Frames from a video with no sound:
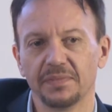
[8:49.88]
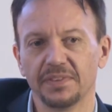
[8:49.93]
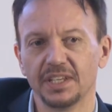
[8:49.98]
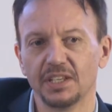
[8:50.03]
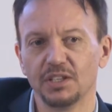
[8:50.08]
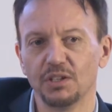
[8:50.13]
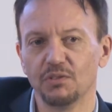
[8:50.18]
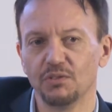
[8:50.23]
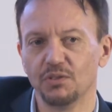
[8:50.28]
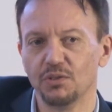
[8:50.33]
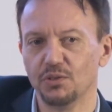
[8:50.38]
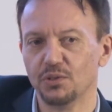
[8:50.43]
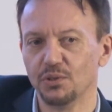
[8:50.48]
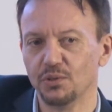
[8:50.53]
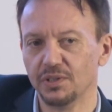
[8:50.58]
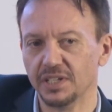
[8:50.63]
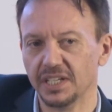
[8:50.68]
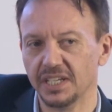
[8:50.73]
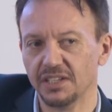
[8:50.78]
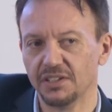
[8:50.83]
then you
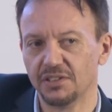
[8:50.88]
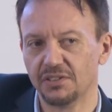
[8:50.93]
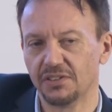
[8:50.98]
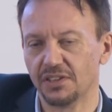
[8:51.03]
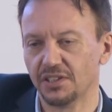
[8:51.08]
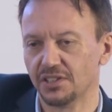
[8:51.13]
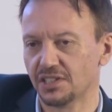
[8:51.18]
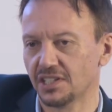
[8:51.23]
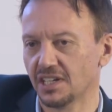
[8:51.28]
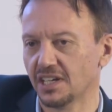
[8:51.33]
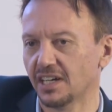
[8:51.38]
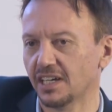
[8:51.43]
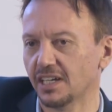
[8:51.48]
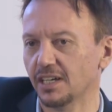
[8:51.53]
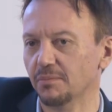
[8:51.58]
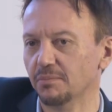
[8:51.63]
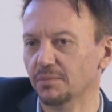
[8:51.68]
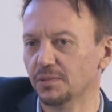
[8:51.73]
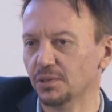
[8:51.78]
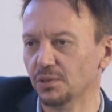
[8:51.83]
do need the
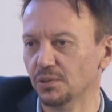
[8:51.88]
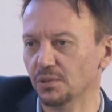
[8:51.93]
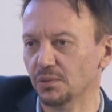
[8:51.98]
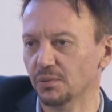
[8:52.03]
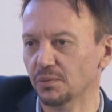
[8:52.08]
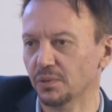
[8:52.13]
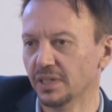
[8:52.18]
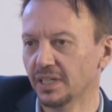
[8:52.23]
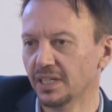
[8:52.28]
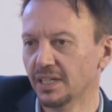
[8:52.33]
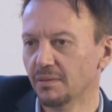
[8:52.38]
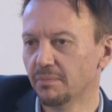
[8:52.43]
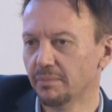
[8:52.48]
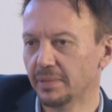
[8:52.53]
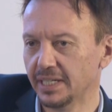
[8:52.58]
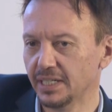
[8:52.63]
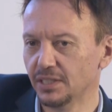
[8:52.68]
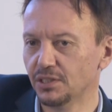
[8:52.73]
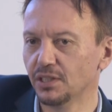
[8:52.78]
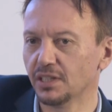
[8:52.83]
time to
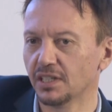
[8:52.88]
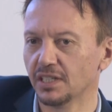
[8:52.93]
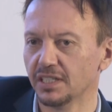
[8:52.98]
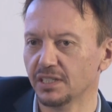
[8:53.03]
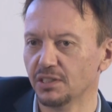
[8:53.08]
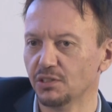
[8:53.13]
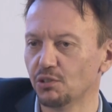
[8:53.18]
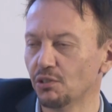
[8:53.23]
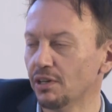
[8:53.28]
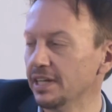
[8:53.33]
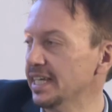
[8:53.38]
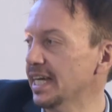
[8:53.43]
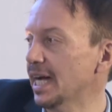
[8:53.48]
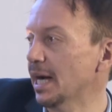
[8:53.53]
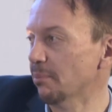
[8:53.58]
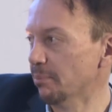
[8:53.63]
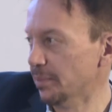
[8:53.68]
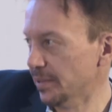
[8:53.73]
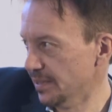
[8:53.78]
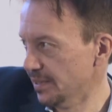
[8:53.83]
basically train
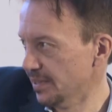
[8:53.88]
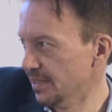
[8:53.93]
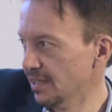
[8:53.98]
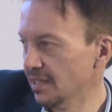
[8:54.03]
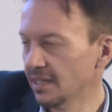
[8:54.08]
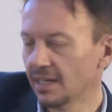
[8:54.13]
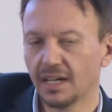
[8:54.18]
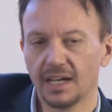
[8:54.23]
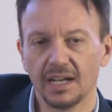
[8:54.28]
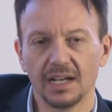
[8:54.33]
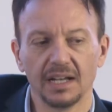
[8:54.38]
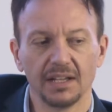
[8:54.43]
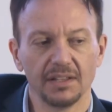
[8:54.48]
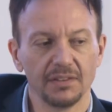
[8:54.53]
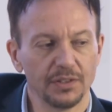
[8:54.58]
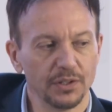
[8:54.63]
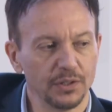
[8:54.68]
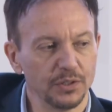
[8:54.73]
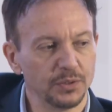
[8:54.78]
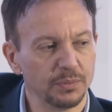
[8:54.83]
up
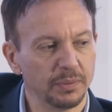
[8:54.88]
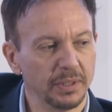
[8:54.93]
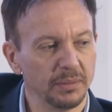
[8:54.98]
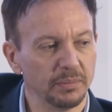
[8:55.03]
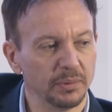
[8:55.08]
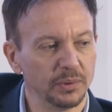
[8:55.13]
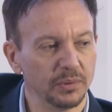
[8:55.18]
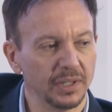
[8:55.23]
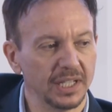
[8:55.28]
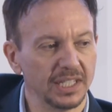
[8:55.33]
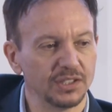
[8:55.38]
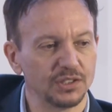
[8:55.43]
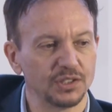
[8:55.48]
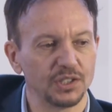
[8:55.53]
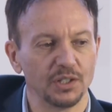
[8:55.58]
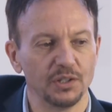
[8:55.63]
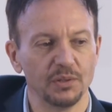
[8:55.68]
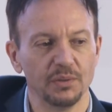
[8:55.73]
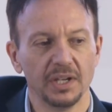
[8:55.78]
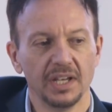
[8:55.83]
those people. And
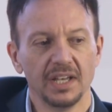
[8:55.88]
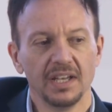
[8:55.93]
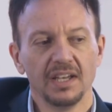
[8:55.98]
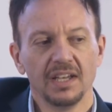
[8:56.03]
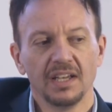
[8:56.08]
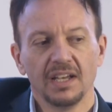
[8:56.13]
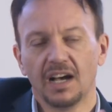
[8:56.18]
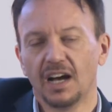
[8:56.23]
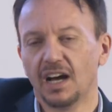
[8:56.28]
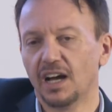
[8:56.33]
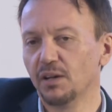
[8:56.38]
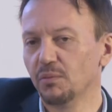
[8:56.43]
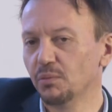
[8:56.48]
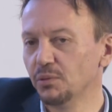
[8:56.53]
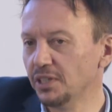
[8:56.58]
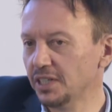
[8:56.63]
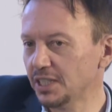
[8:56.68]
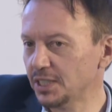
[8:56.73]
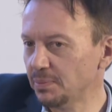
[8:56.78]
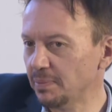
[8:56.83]
so I
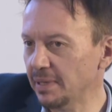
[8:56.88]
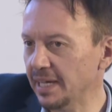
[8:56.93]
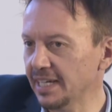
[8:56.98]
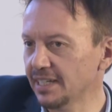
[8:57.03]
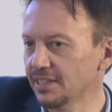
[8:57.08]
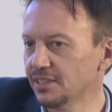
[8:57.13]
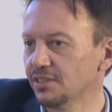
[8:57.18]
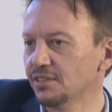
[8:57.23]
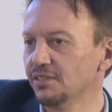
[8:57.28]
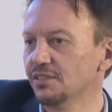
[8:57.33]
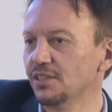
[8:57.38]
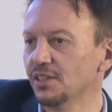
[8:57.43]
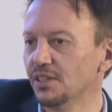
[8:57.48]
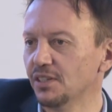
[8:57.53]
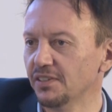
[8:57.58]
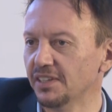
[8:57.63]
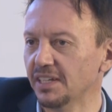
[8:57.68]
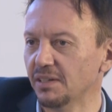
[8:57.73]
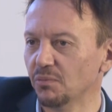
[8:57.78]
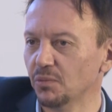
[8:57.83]
would expect, you
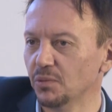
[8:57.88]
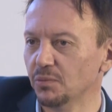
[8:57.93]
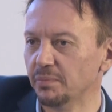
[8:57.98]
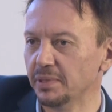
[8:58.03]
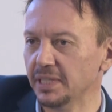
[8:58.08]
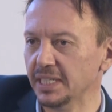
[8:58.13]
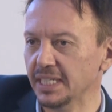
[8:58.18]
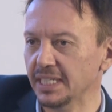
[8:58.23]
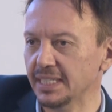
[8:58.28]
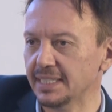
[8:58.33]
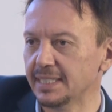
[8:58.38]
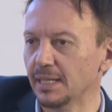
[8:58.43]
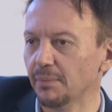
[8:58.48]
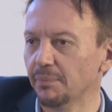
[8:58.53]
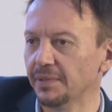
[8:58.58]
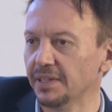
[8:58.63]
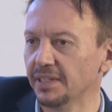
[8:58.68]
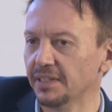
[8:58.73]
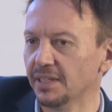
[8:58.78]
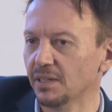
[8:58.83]
know, that would be
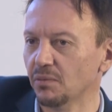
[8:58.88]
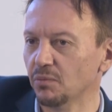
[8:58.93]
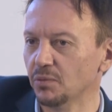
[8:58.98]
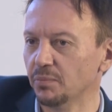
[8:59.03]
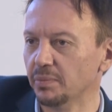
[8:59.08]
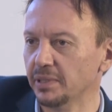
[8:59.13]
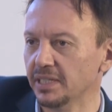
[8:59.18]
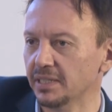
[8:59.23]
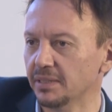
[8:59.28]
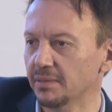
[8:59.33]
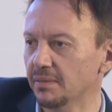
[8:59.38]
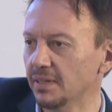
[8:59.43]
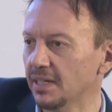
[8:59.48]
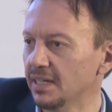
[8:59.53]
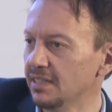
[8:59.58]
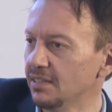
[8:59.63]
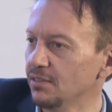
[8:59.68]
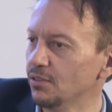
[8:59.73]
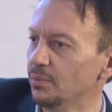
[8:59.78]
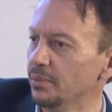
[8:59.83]
something that would be a
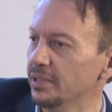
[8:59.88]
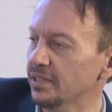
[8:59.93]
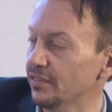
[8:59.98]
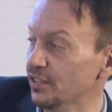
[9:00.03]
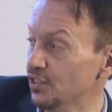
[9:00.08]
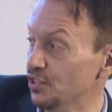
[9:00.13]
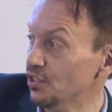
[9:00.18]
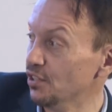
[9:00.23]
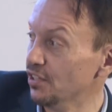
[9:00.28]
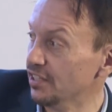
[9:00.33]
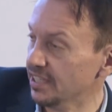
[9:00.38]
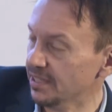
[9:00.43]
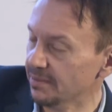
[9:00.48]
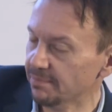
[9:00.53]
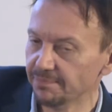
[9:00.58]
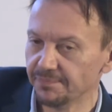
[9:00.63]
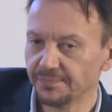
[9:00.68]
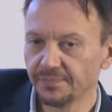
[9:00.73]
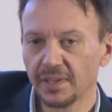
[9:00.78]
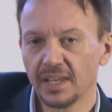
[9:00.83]
little bit of a journey
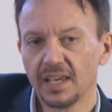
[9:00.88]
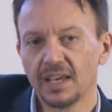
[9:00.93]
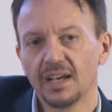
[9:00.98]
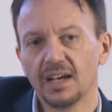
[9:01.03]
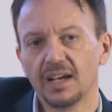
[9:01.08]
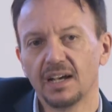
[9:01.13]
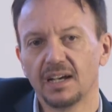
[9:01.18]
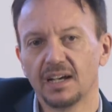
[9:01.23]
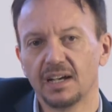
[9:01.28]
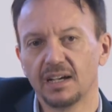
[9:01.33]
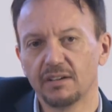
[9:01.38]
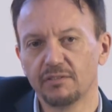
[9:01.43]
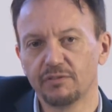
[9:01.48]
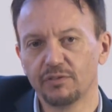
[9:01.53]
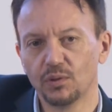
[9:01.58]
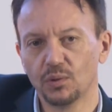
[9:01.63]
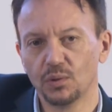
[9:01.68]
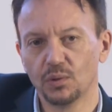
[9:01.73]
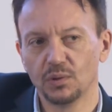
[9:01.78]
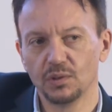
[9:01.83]

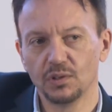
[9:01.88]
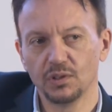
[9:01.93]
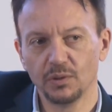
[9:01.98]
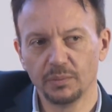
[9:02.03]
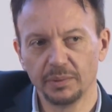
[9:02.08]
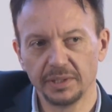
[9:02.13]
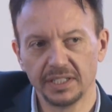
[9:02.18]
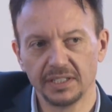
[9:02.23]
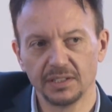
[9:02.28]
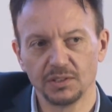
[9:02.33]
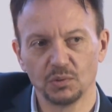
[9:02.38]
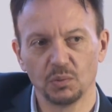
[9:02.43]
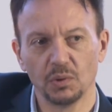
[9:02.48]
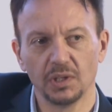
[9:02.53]
for Labuan as